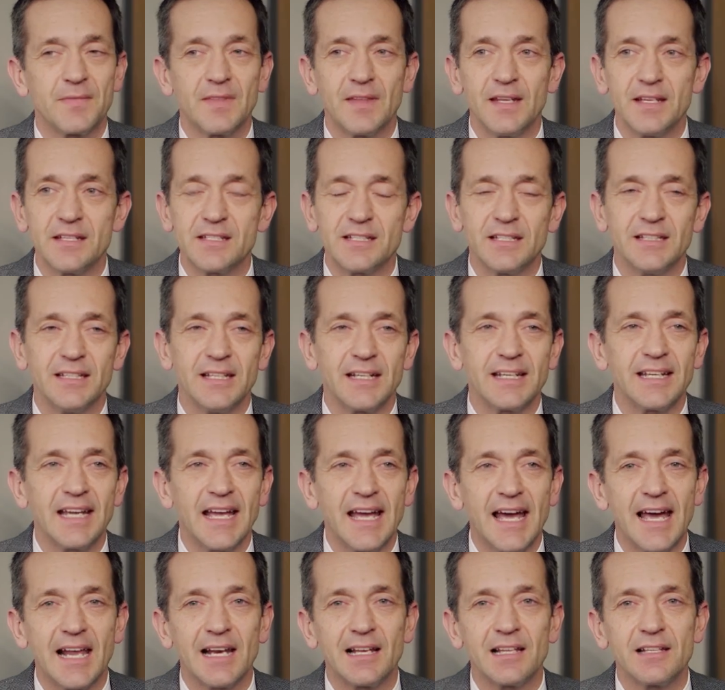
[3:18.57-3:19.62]
They said that
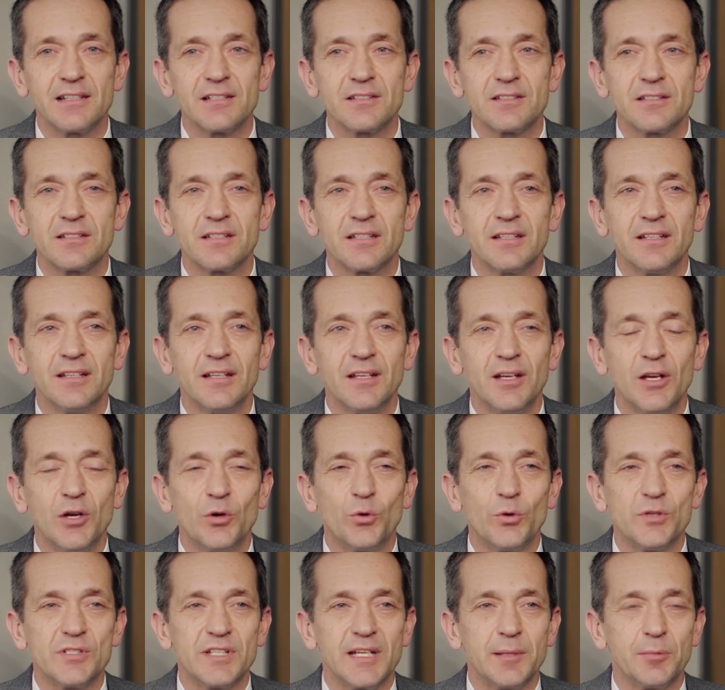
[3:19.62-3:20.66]
Catalyst
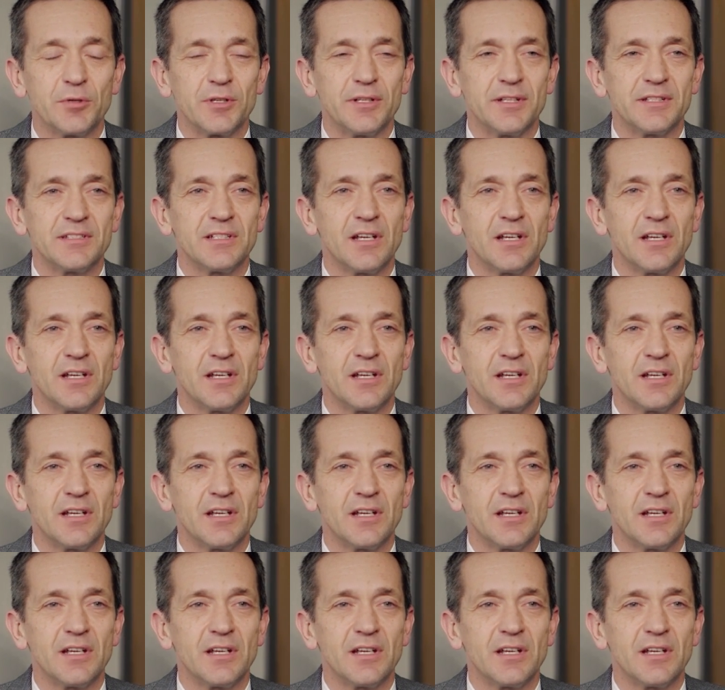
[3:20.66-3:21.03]
was able to